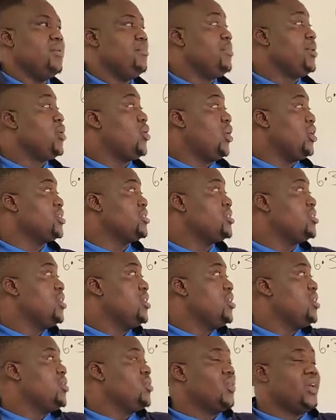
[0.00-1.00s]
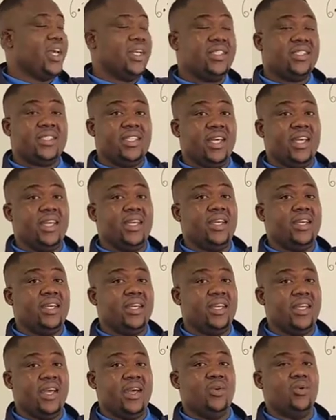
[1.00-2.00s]
Because you can see
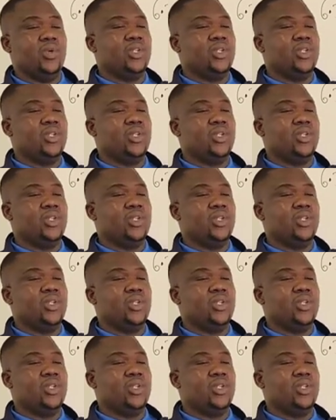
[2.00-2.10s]
here,